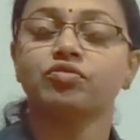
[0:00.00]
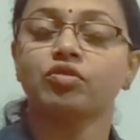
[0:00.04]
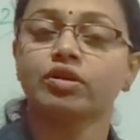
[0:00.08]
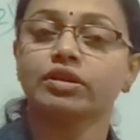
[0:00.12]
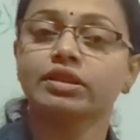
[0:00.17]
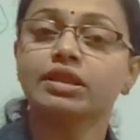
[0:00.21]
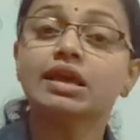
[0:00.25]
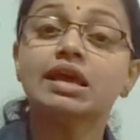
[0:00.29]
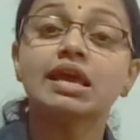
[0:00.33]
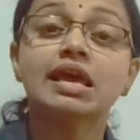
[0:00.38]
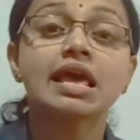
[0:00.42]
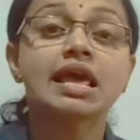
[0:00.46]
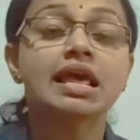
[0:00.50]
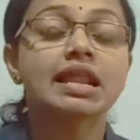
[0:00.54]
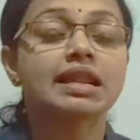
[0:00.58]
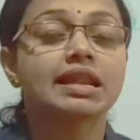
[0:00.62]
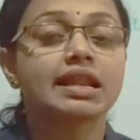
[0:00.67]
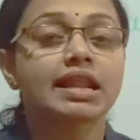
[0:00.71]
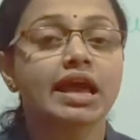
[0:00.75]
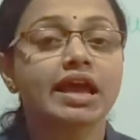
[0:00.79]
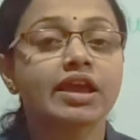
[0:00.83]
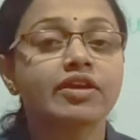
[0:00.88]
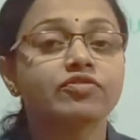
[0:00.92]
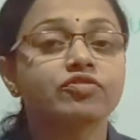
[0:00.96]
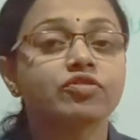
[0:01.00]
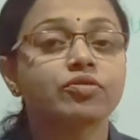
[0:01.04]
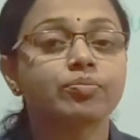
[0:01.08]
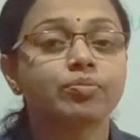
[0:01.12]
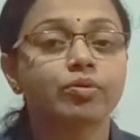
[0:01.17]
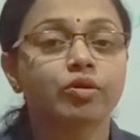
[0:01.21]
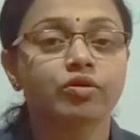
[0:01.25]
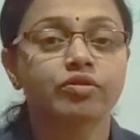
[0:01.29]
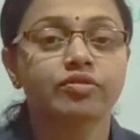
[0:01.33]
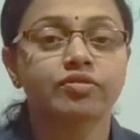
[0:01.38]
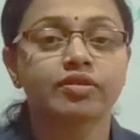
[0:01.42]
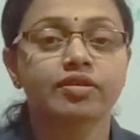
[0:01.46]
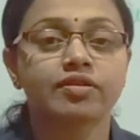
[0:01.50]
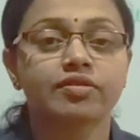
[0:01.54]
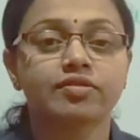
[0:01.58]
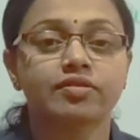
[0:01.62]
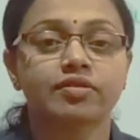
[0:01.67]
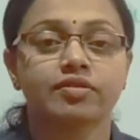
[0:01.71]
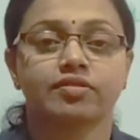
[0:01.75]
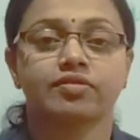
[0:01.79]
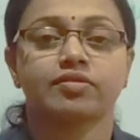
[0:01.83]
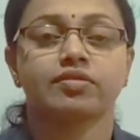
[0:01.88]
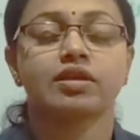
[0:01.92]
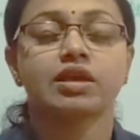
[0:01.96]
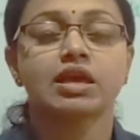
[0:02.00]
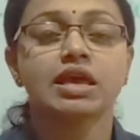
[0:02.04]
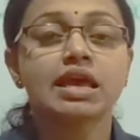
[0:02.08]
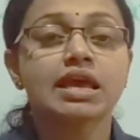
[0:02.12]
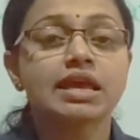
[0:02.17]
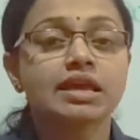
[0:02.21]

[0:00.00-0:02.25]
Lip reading: for the life processes.